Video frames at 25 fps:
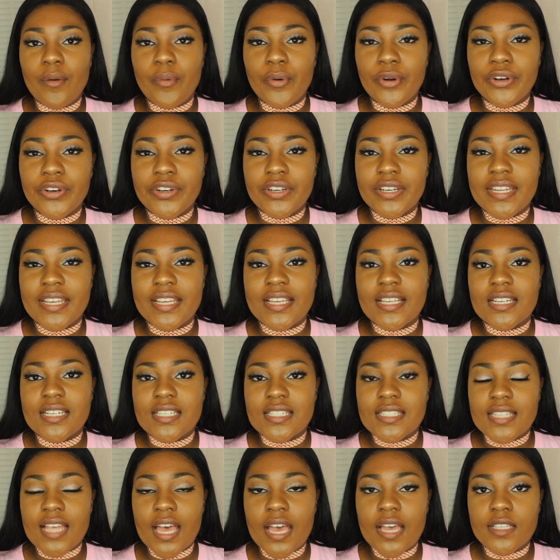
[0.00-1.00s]
I ordered it in
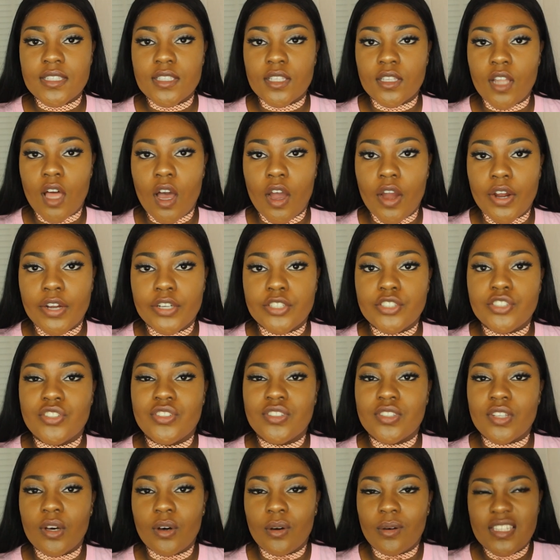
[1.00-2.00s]
a size large
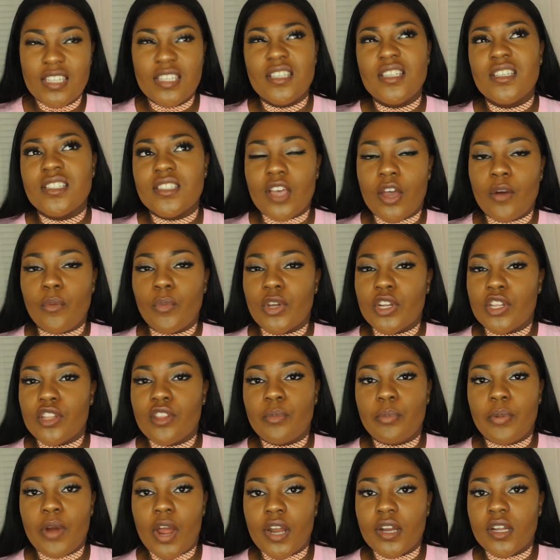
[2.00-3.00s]
so these are one of
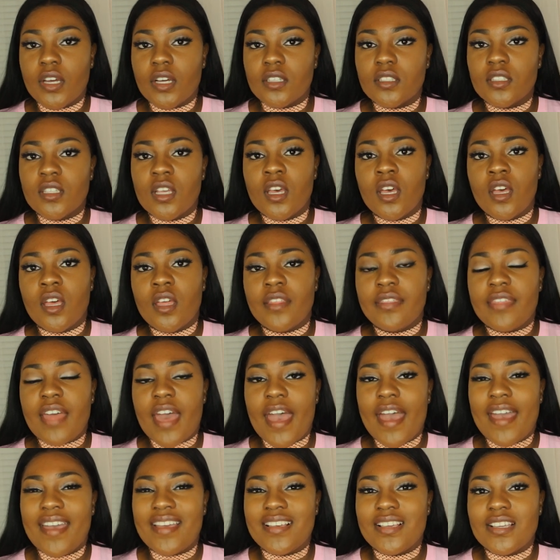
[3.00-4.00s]
the products
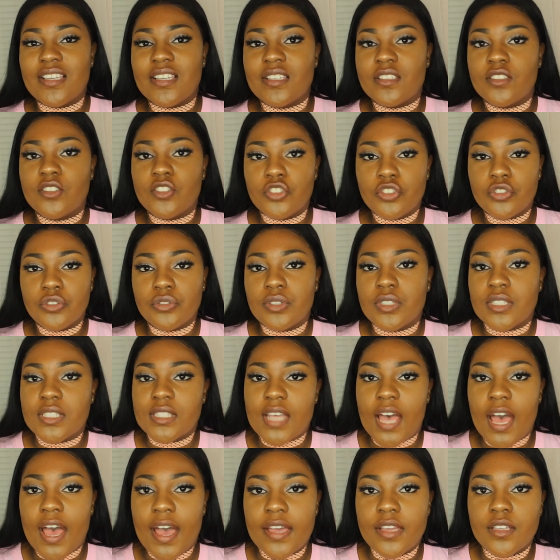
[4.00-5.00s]
that is true to
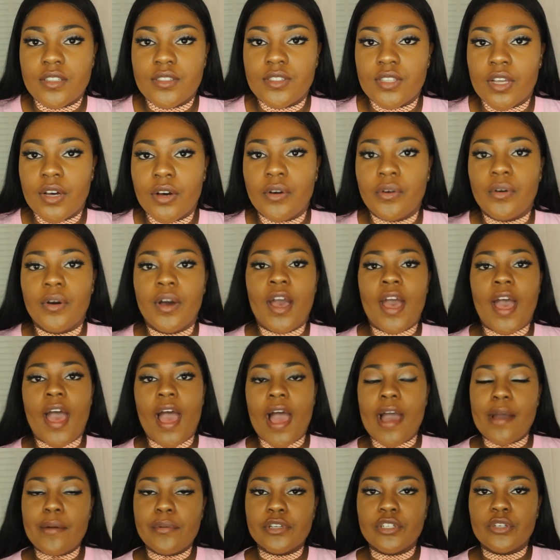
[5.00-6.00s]
size so
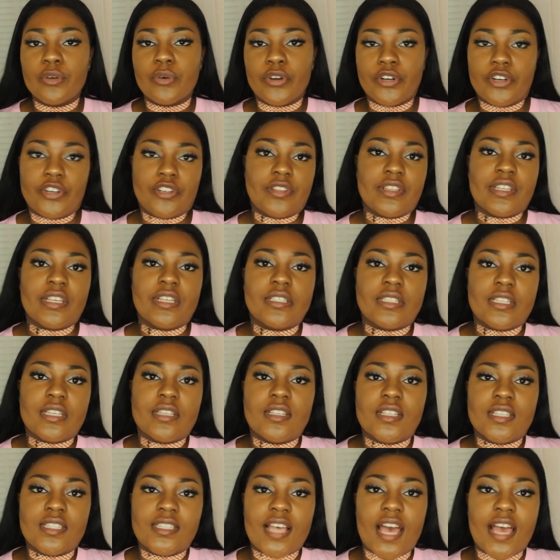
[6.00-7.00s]
I would order this
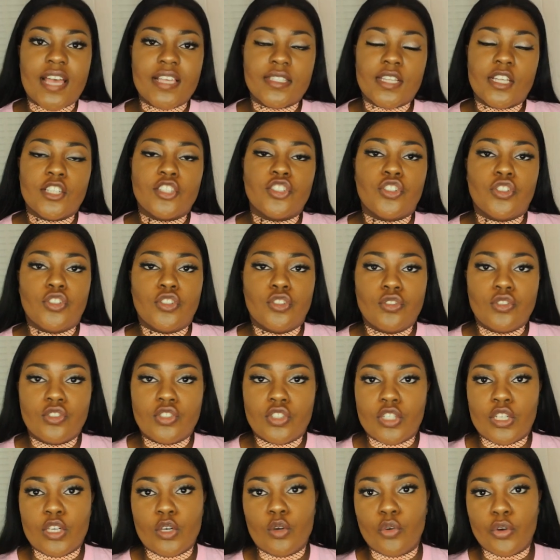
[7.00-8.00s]
in the size that you
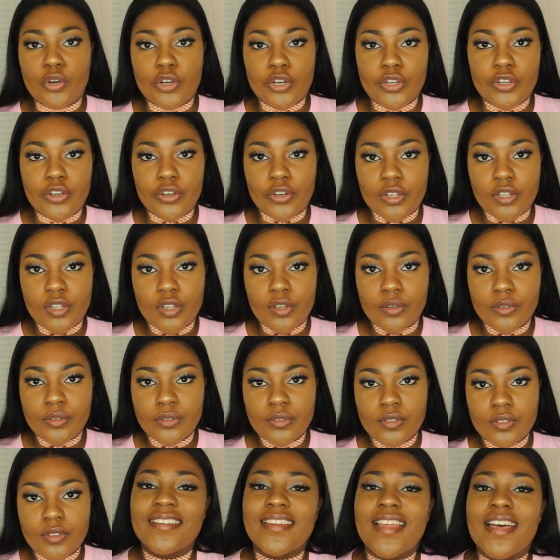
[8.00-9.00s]
usually order your
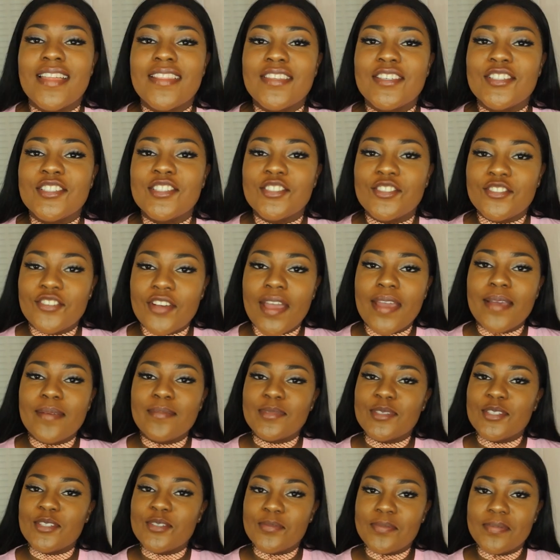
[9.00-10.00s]
clothes. Now this
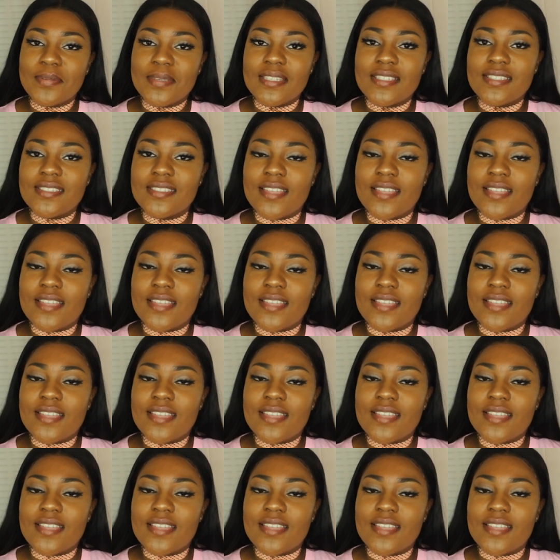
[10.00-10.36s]
striped two-piece